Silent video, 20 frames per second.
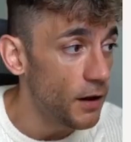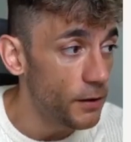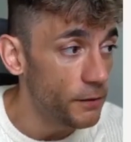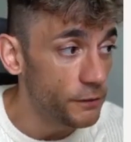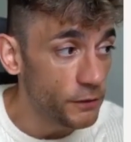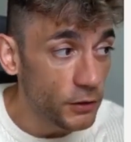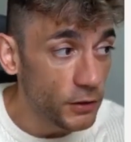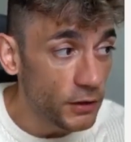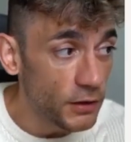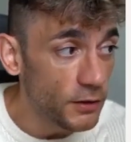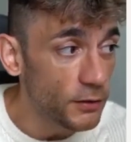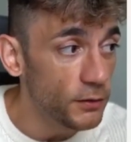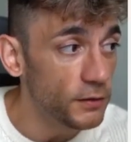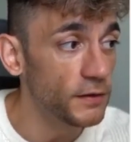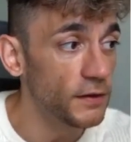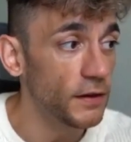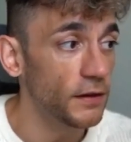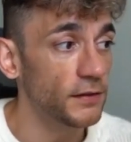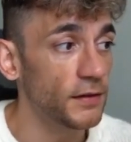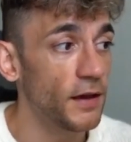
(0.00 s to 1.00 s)
I've only used
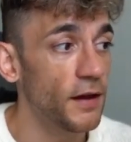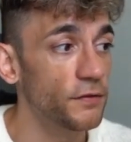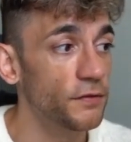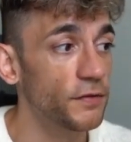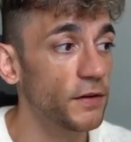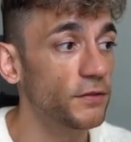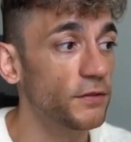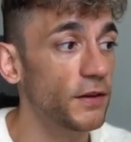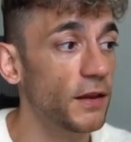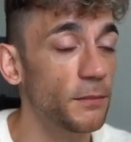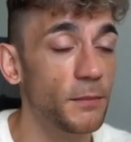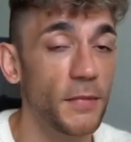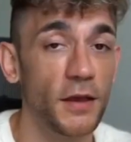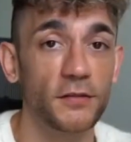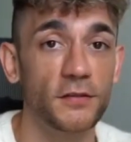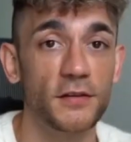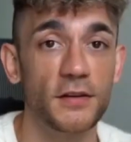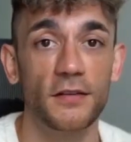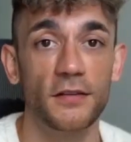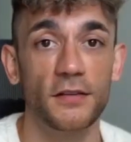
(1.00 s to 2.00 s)
6 out of 15
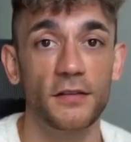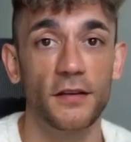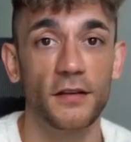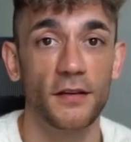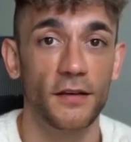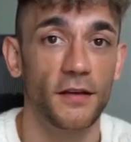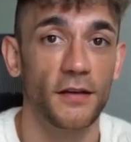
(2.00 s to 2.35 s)
messages.